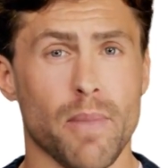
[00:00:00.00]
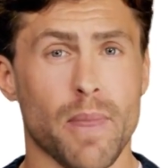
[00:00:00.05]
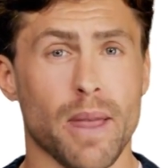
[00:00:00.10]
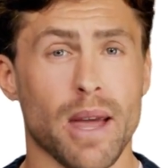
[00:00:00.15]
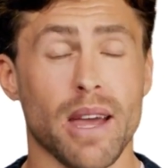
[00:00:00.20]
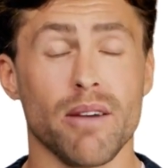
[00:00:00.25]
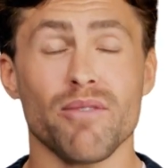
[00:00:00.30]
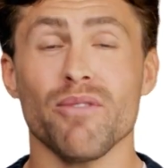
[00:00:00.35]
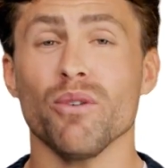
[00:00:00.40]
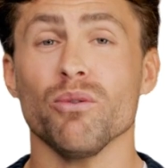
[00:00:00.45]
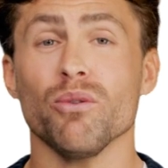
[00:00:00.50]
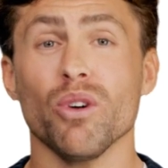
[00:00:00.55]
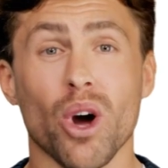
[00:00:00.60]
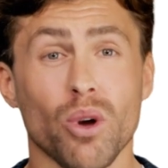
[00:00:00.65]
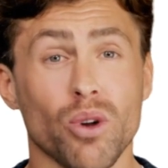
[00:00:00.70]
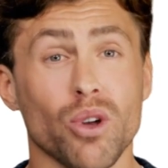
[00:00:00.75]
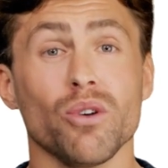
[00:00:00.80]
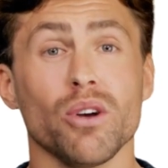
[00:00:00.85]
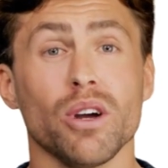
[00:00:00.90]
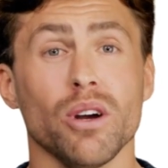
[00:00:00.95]
If you know
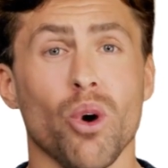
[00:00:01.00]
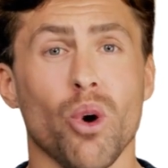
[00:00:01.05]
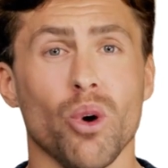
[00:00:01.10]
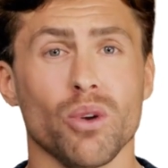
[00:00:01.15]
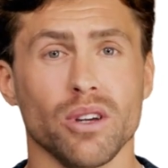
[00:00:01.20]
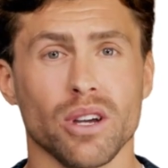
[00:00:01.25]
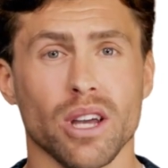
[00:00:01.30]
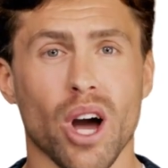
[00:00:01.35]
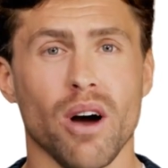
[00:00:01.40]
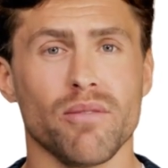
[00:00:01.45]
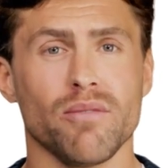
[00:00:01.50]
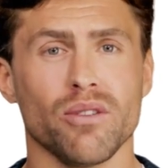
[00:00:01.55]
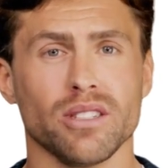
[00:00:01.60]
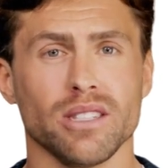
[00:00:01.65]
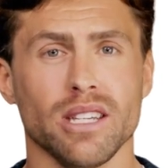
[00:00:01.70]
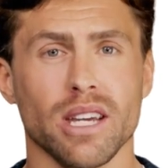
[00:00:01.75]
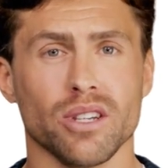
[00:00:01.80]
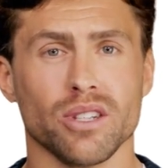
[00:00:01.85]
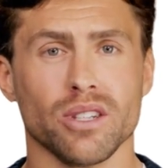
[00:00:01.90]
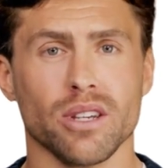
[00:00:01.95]
you can hold a
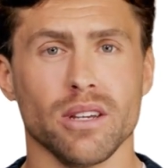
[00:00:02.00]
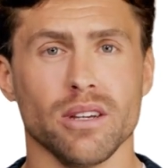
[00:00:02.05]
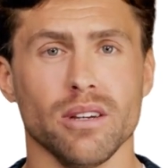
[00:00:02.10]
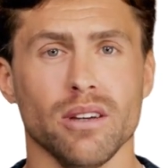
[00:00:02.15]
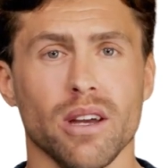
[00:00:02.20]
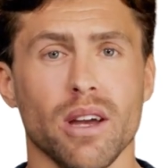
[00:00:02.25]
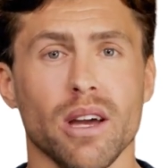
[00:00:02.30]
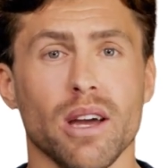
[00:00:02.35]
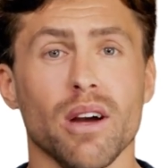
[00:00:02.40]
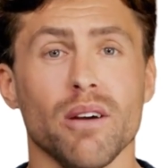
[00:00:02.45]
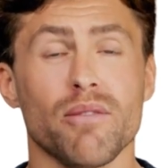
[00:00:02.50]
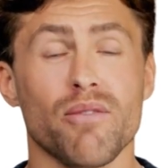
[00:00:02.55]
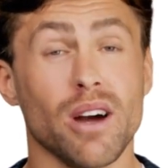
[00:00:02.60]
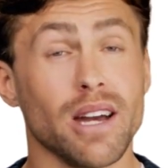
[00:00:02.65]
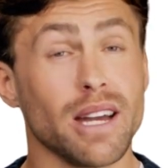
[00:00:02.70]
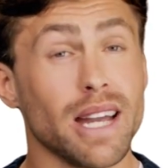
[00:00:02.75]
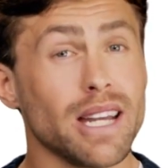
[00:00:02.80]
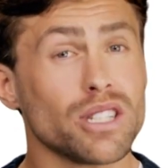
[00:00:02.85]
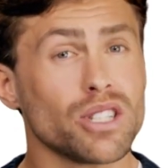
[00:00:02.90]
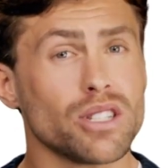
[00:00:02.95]
conversation,
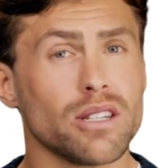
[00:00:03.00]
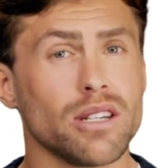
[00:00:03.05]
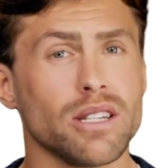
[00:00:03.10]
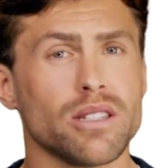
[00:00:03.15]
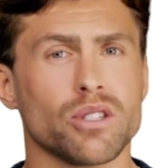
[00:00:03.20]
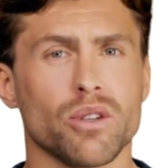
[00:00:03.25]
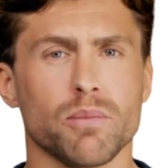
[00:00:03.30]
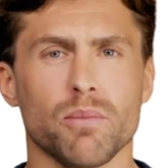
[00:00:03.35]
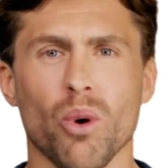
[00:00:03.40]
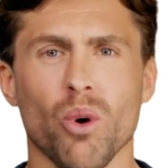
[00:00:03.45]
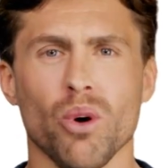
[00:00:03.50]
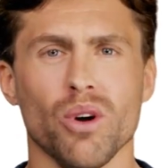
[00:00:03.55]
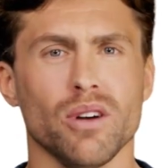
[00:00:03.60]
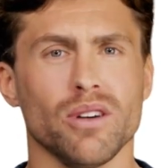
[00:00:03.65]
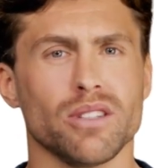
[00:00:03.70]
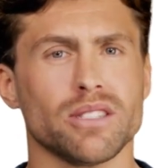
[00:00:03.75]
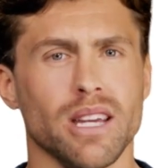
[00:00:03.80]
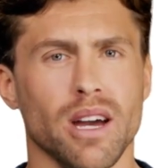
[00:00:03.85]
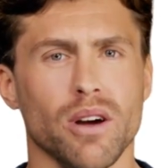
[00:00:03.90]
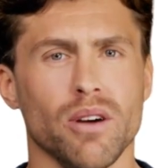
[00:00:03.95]
financially support
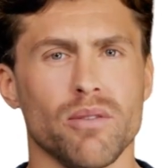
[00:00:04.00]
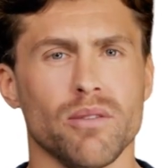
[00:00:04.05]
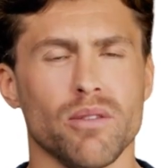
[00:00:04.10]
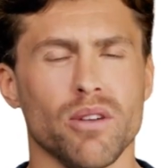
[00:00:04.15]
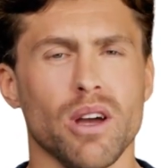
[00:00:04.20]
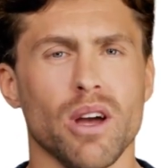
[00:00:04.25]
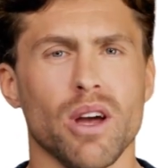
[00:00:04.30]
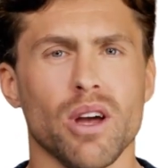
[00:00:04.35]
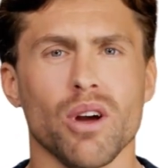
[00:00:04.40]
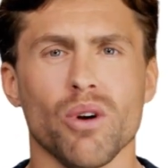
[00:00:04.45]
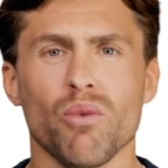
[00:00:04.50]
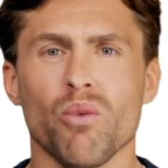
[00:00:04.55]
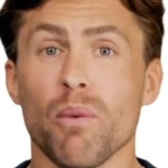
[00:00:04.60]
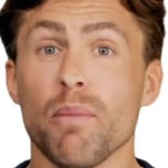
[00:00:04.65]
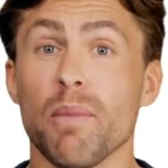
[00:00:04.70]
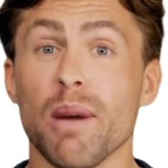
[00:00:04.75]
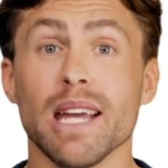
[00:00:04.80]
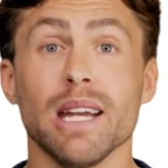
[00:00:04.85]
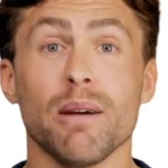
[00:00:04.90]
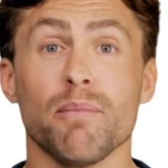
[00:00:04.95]
yourself,
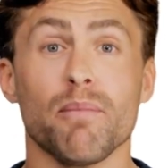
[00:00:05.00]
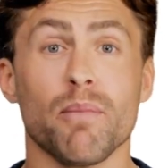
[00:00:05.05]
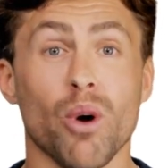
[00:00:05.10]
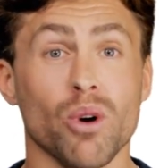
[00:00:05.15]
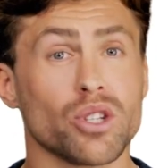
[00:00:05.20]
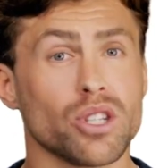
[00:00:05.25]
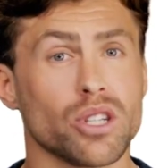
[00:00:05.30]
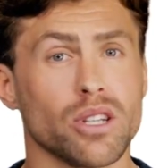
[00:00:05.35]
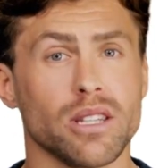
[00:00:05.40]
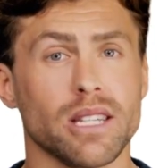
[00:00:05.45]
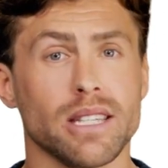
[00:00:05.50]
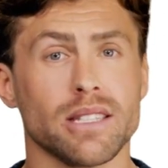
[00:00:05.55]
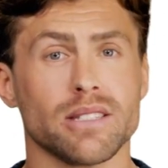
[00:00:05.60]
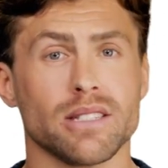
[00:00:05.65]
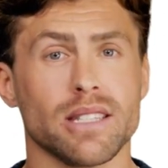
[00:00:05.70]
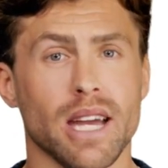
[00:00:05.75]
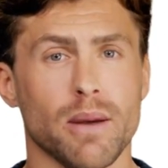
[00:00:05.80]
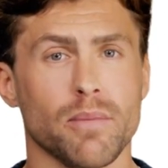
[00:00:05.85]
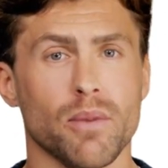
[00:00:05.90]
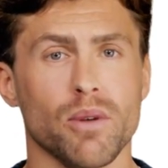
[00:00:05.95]
remain emotionally
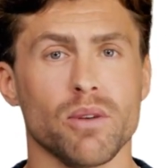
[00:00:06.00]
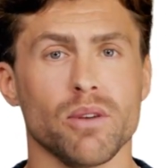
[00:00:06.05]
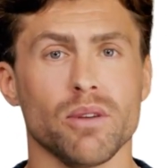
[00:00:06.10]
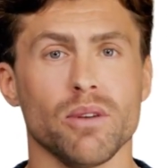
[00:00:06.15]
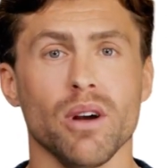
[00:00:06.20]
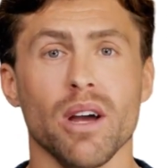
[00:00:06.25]
stable,